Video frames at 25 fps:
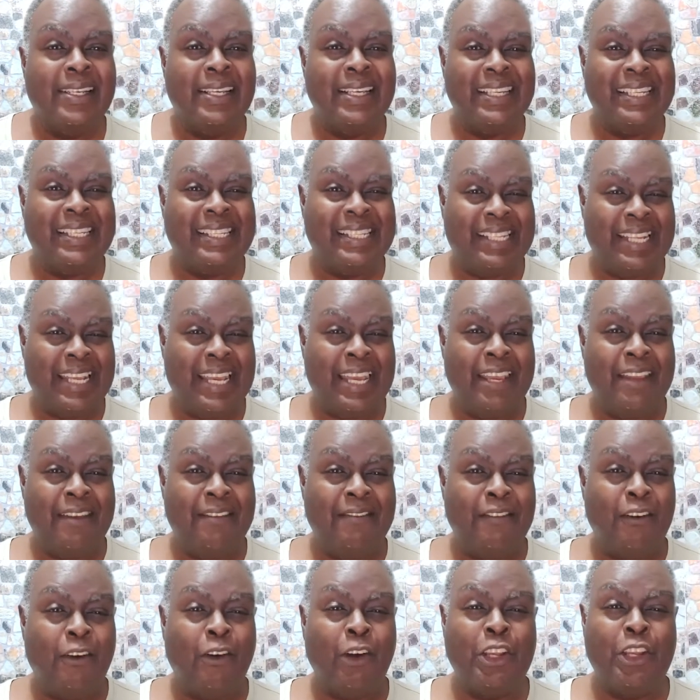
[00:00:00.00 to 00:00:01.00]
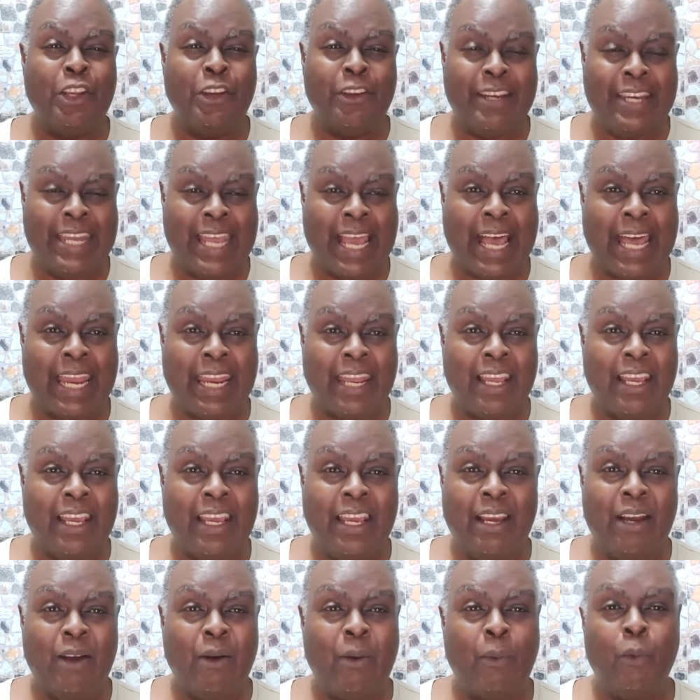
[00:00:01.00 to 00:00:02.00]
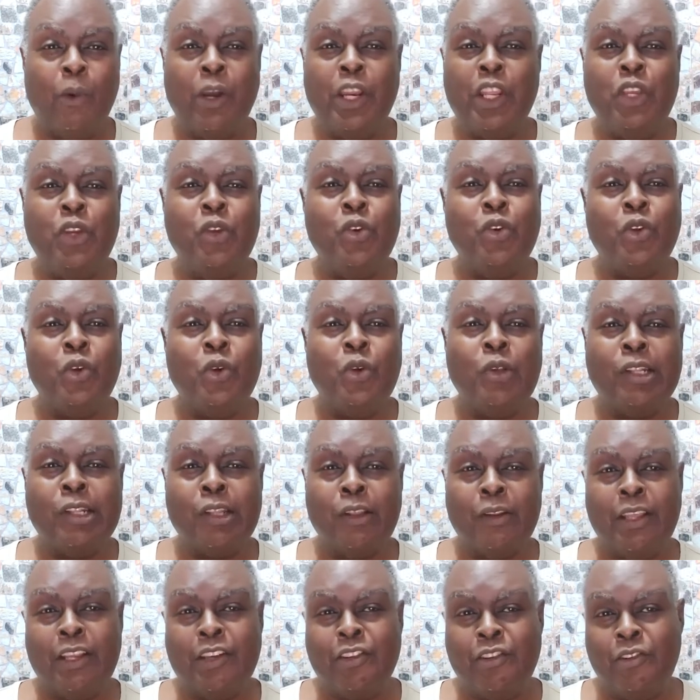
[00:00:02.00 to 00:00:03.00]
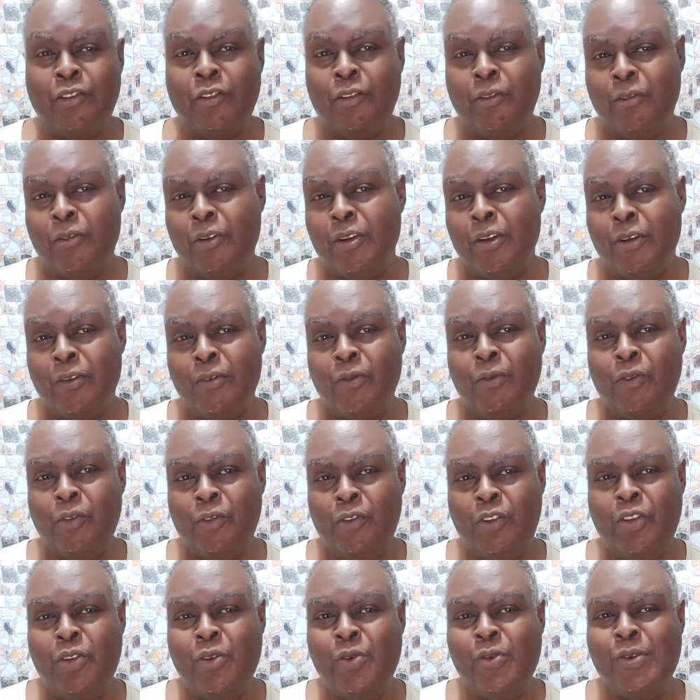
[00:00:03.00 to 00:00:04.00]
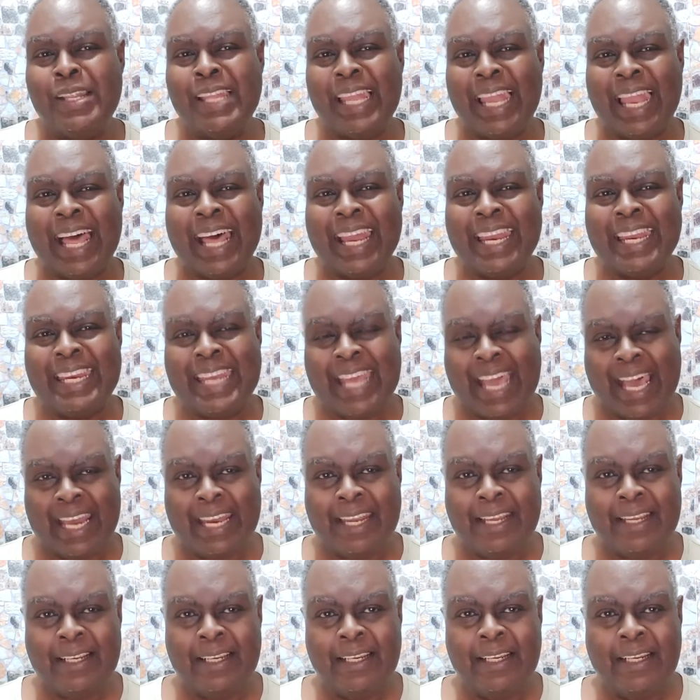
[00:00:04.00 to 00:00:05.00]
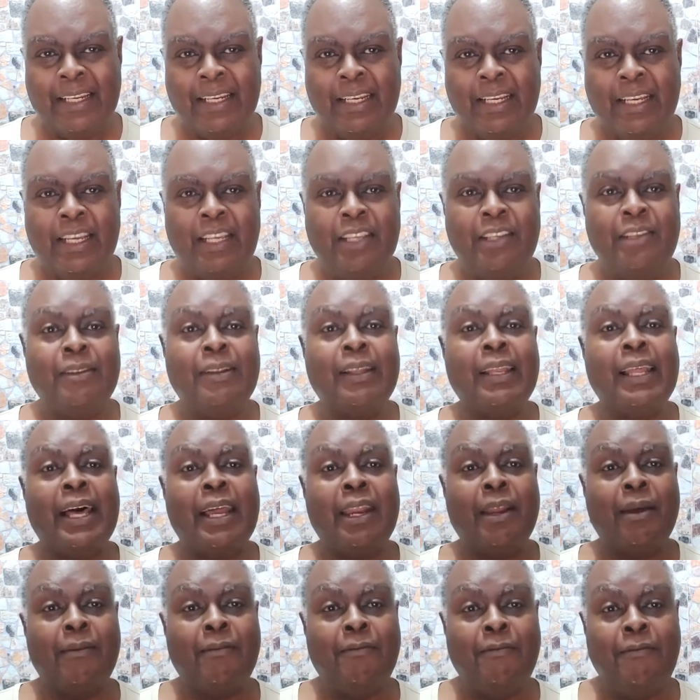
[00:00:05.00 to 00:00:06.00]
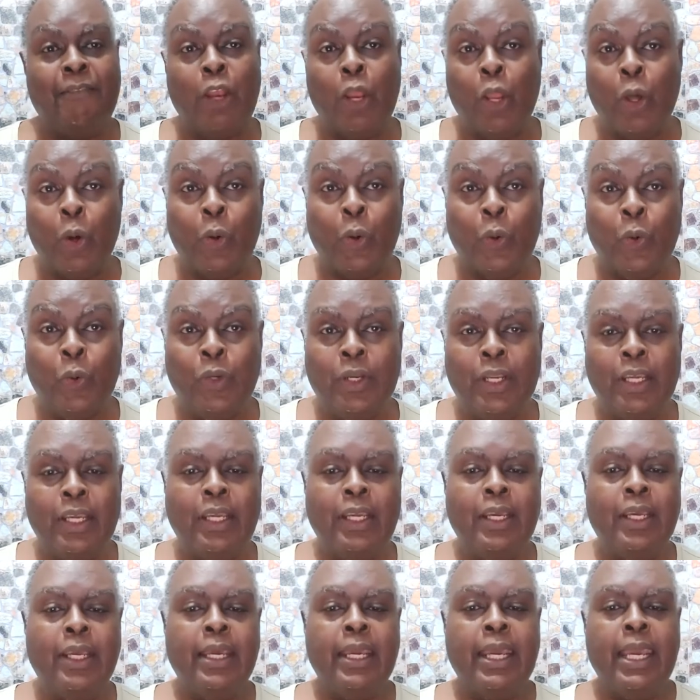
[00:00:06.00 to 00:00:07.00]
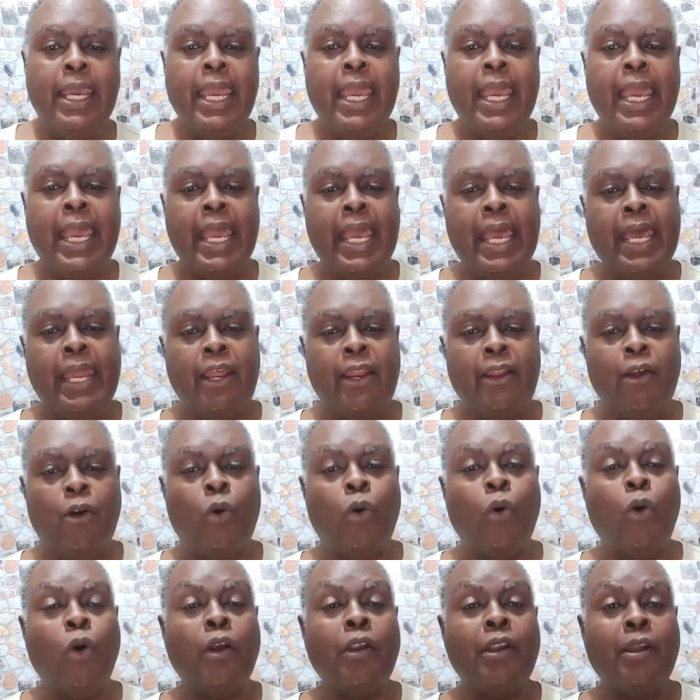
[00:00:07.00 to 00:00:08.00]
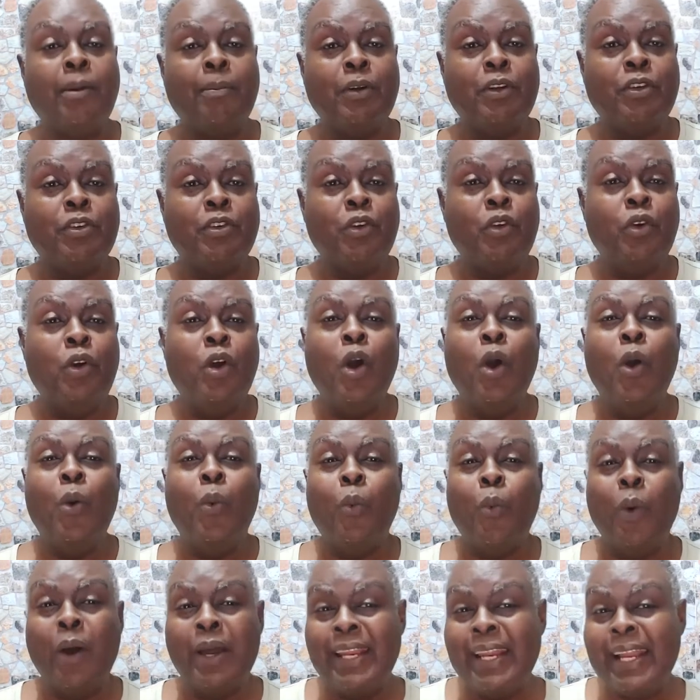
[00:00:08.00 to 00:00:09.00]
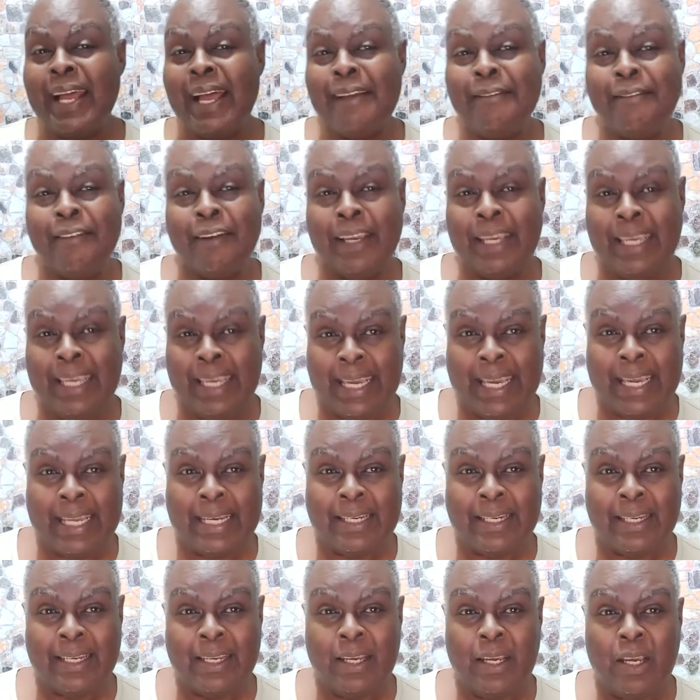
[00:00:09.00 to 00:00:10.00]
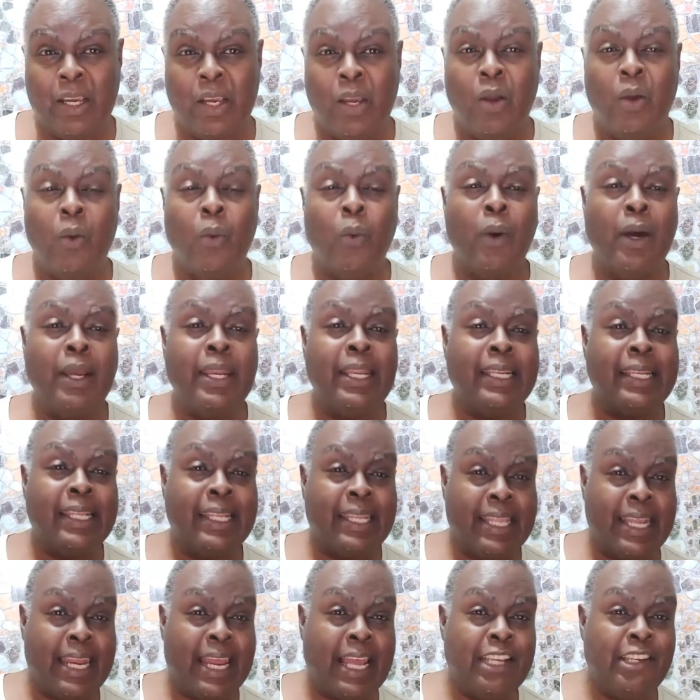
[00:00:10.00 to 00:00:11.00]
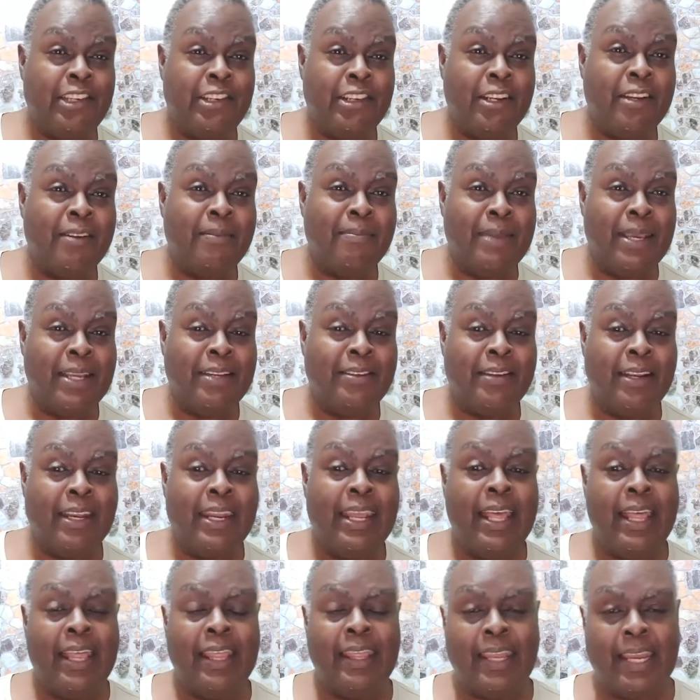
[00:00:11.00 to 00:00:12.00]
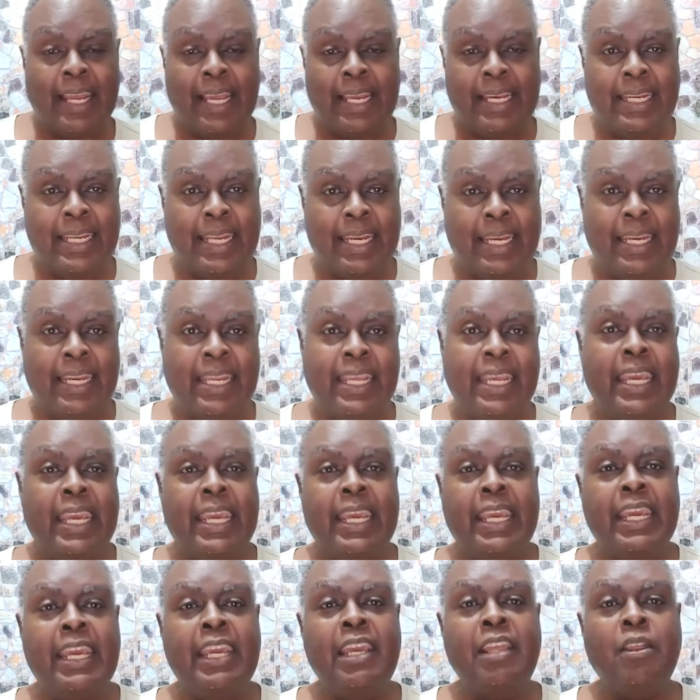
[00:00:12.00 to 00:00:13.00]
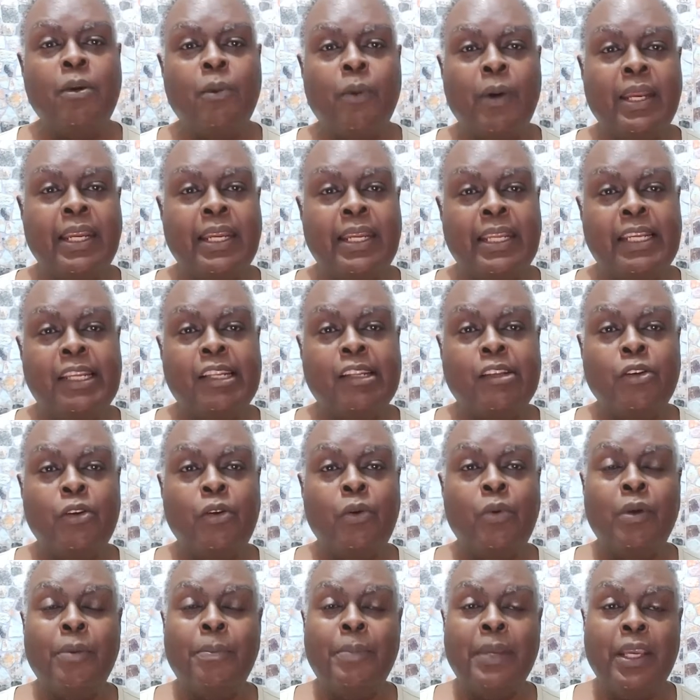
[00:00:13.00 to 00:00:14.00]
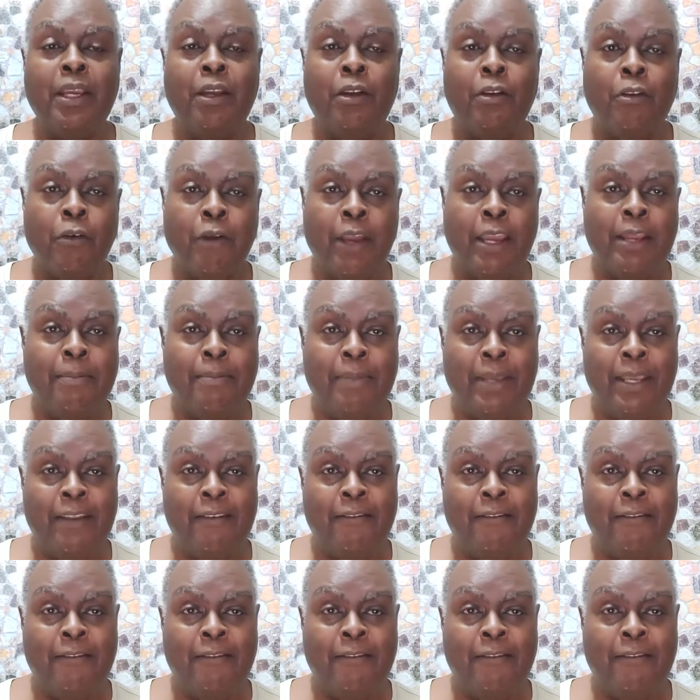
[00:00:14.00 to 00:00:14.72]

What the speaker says: save on your data? What do you do so that you don't use a lot of data, use a lot of load? Or number 2, what did I forget? What is it that I should have mentioned that I didn't? Either one of these 2 would be great